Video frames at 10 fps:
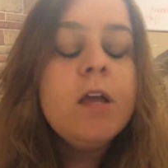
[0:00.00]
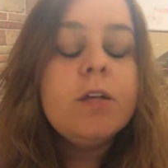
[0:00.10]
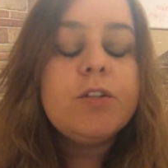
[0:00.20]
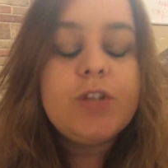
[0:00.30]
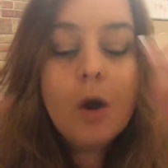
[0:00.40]

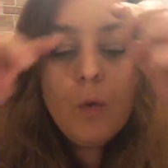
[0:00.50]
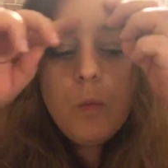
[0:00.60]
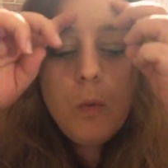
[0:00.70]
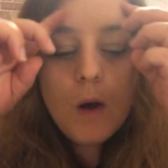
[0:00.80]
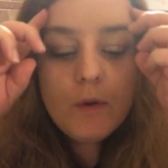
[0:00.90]
So
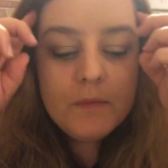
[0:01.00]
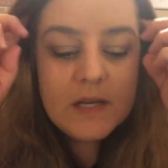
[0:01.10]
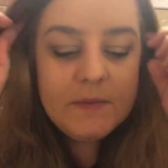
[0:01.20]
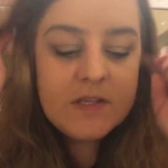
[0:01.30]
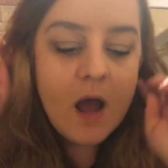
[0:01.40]
what I'm going
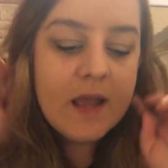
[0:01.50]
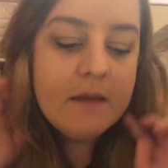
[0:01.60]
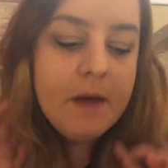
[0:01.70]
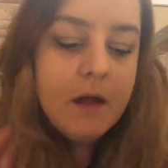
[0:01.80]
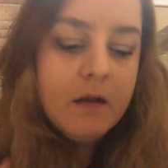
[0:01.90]
to be talking
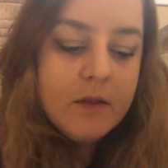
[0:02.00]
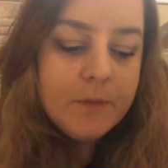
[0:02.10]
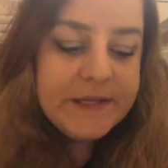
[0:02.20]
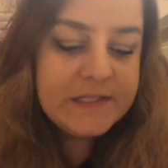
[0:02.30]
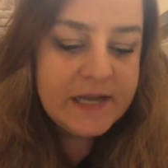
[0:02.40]
about a little
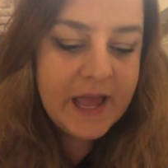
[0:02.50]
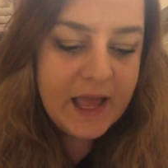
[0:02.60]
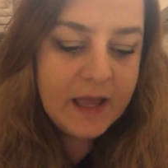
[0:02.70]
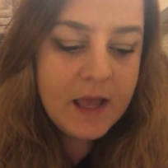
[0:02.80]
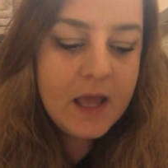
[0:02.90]
bit
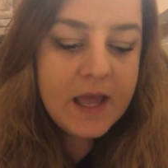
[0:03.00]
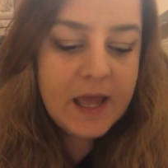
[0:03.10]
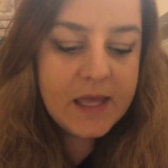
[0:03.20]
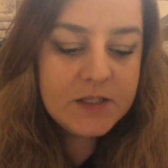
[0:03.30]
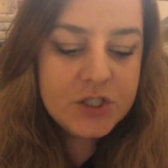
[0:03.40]
today
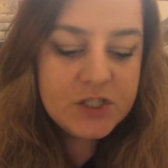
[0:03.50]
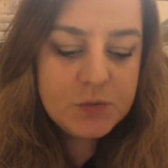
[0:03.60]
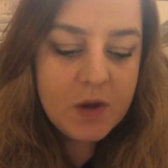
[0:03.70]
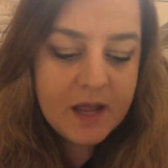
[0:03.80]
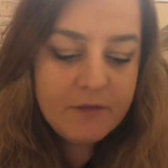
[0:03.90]
is just
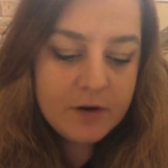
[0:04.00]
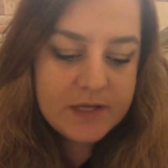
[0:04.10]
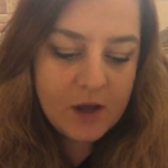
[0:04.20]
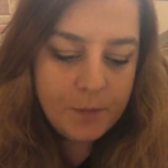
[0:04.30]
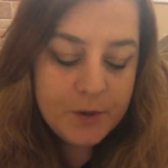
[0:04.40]
what I've learned to
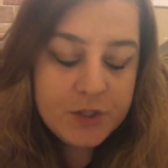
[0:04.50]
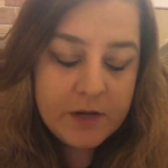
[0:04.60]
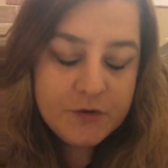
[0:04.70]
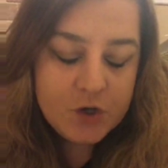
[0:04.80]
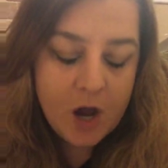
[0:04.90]
help you
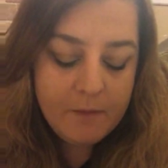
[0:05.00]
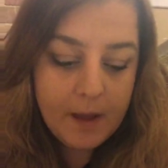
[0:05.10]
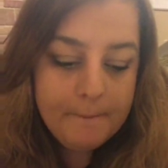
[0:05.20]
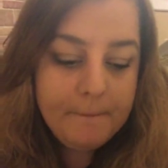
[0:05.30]
shift trauma.